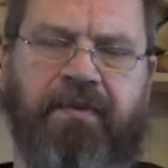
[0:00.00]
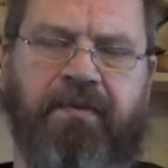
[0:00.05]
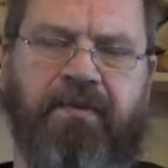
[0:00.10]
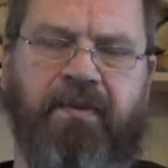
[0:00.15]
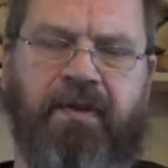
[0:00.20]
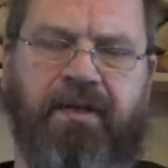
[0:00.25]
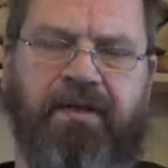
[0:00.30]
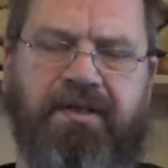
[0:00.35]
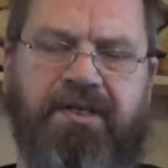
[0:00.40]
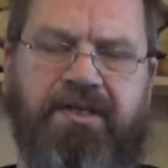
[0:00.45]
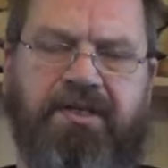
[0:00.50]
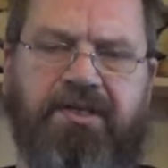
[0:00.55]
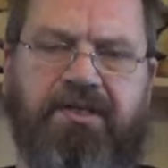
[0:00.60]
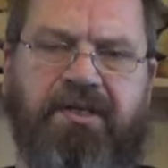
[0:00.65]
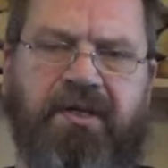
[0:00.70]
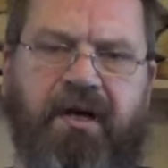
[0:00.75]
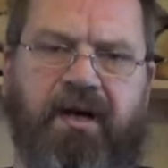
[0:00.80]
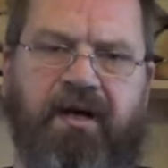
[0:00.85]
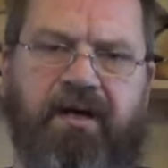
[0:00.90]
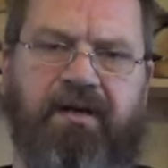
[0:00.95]
Well, this
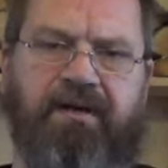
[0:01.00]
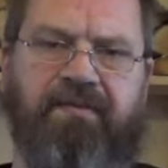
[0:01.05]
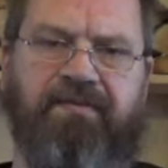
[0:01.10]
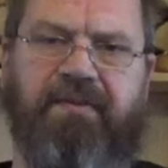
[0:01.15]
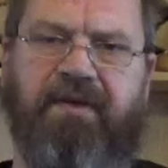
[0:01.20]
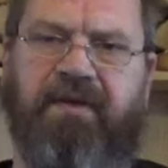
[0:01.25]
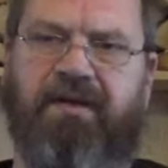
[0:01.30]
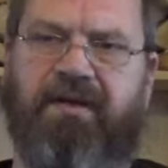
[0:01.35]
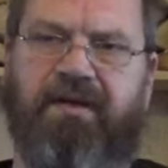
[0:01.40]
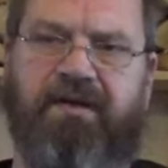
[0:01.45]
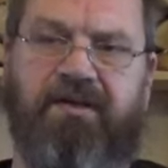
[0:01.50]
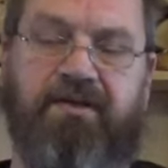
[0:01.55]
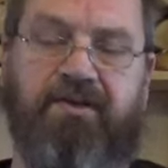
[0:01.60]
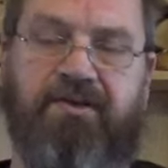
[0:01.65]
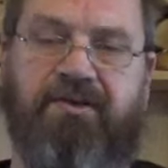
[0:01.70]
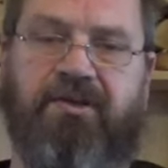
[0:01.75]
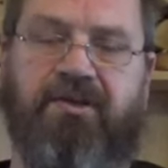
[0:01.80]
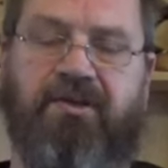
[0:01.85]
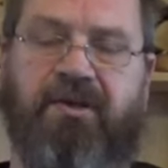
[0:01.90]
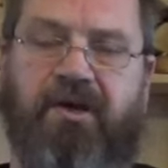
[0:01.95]
guy, if they
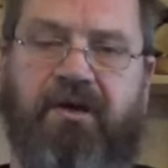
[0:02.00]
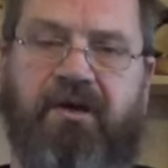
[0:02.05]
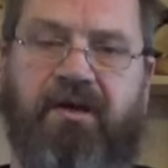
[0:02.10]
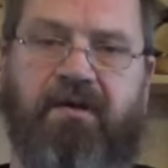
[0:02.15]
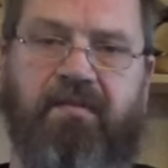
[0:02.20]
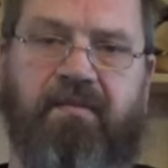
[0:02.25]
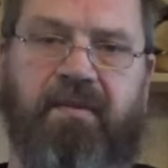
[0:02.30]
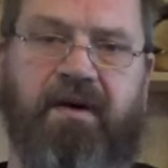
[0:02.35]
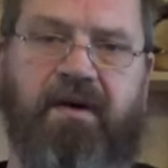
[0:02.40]
just kick him